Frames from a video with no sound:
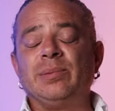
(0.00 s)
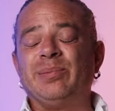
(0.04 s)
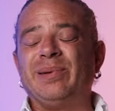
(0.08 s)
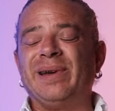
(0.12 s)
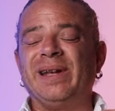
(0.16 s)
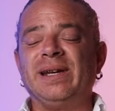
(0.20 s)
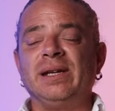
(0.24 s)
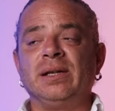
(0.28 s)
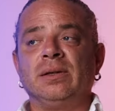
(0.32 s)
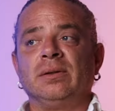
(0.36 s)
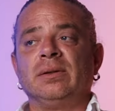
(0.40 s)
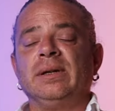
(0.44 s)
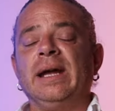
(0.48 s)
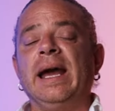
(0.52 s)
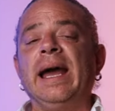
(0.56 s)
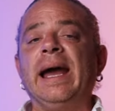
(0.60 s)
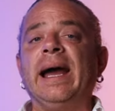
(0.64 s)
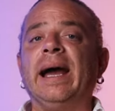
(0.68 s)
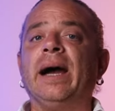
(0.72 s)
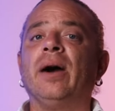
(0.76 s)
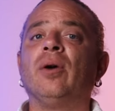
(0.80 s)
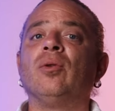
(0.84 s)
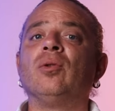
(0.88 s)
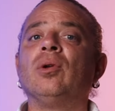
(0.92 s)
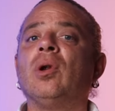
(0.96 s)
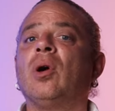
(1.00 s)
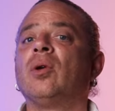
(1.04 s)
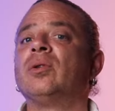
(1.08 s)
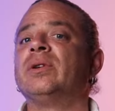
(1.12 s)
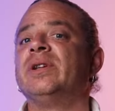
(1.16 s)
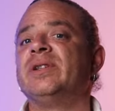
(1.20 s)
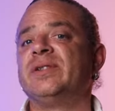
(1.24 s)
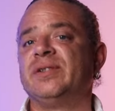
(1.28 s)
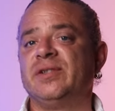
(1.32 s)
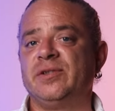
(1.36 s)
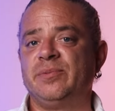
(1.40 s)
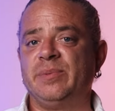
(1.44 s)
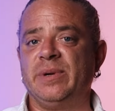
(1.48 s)
depending on how long
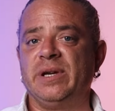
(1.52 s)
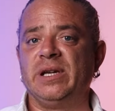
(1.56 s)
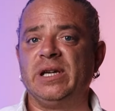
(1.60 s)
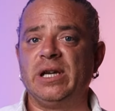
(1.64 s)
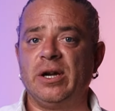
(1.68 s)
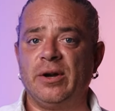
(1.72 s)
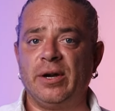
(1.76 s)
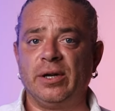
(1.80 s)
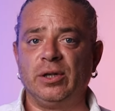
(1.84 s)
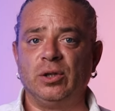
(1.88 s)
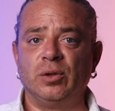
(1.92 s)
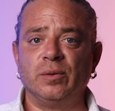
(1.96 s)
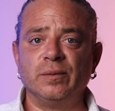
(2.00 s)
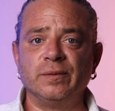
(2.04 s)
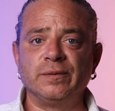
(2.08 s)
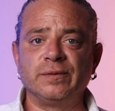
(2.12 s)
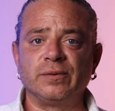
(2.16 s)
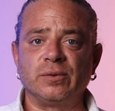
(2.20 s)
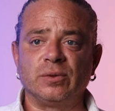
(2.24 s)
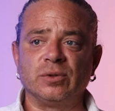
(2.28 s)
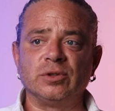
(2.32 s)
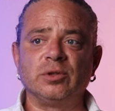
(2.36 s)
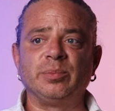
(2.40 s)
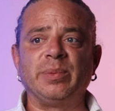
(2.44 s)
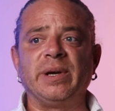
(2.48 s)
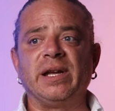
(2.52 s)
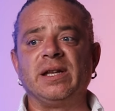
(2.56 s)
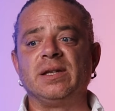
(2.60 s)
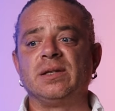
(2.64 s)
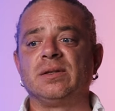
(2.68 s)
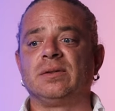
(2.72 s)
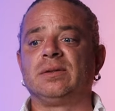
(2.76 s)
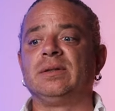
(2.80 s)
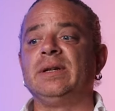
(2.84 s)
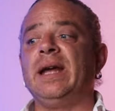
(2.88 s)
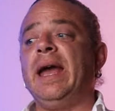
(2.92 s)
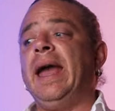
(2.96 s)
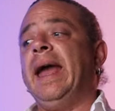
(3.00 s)
this has been going on for, depends
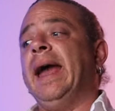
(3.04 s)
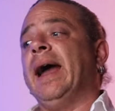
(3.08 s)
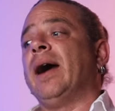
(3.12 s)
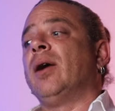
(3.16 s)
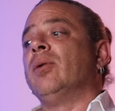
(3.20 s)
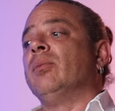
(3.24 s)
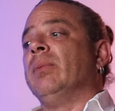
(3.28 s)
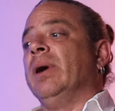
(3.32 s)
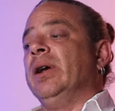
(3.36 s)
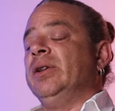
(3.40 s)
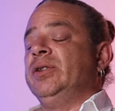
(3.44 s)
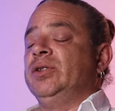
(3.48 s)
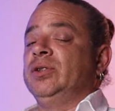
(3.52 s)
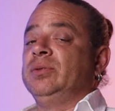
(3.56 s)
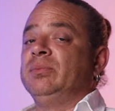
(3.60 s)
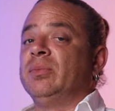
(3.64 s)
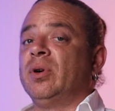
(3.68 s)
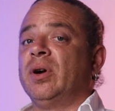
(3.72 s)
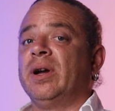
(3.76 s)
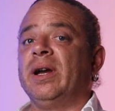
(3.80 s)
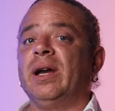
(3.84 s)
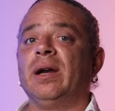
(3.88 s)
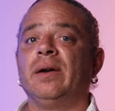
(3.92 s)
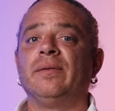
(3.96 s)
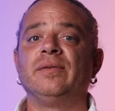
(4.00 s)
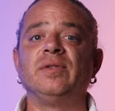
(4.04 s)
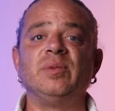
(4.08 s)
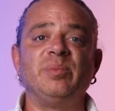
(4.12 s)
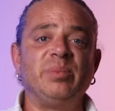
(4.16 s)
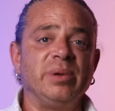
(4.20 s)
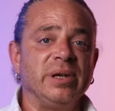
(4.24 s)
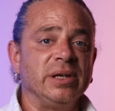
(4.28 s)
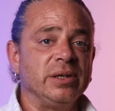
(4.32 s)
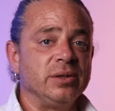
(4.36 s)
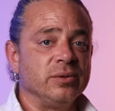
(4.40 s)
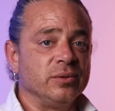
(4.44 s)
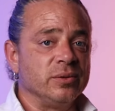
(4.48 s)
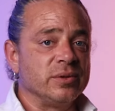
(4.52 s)
on how much you might have to
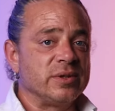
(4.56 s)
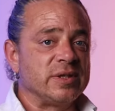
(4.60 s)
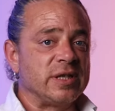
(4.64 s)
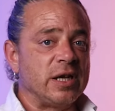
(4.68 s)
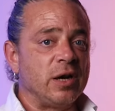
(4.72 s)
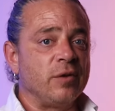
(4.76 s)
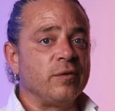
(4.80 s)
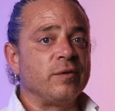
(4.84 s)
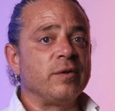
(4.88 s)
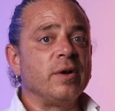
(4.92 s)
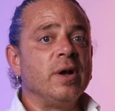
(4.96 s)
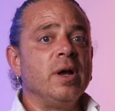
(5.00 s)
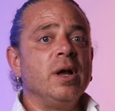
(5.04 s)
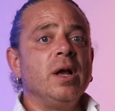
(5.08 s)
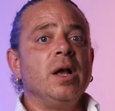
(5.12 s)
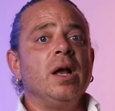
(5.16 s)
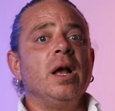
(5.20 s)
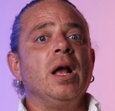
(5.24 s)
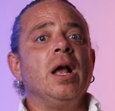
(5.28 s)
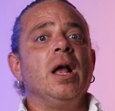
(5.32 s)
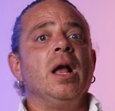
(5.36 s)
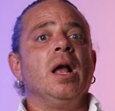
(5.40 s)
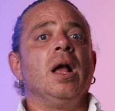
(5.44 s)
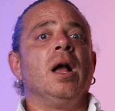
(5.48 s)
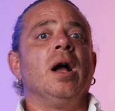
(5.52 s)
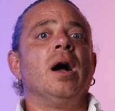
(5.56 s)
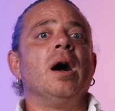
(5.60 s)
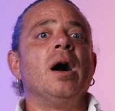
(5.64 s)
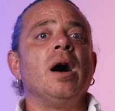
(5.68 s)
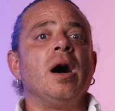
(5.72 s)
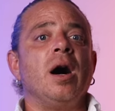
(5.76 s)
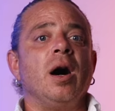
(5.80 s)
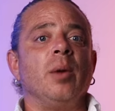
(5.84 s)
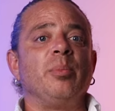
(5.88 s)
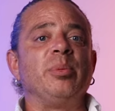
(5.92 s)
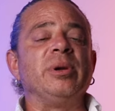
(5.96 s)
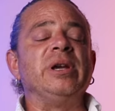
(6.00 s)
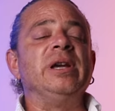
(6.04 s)
pick yourself
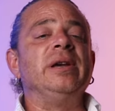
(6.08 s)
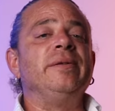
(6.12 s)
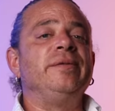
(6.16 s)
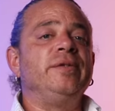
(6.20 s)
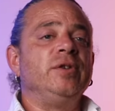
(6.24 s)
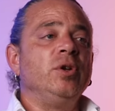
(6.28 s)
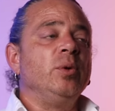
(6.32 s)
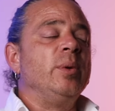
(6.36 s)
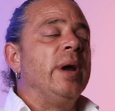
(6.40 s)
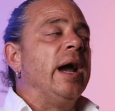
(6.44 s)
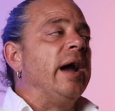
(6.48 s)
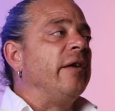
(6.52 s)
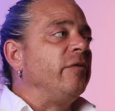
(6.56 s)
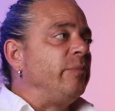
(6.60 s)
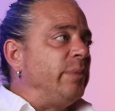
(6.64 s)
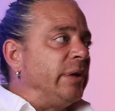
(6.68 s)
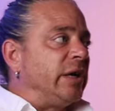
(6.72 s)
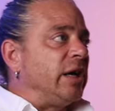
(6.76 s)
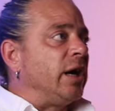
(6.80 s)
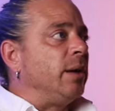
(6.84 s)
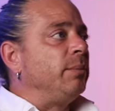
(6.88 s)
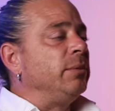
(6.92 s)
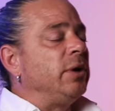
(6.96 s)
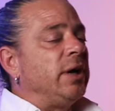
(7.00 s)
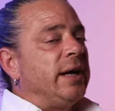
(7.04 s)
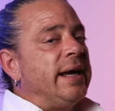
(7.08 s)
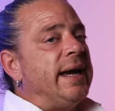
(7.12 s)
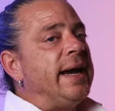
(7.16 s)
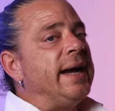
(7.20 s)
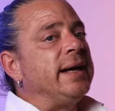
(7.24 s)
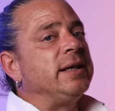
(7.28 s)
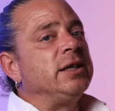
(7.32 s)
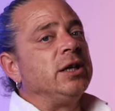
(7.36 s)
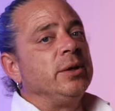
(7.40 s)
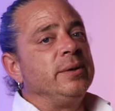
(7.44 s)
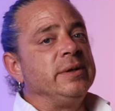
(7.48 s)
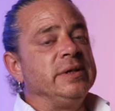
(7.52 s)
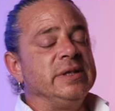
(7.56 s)
up. If you have become like
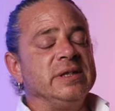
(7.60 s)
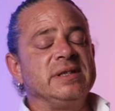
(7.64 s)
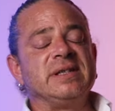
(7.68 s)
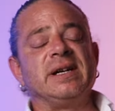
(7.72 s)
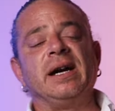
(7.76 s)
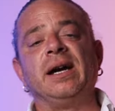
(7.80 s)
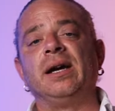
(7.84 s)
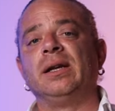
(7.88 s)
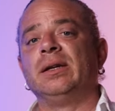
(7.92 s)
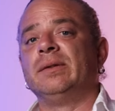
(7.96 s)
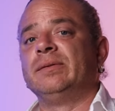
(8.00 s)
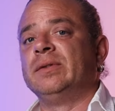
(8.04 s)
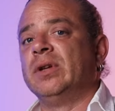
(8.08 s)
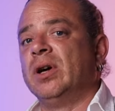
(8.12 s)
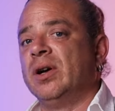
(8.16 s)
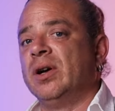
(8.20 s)
Echo in the tale of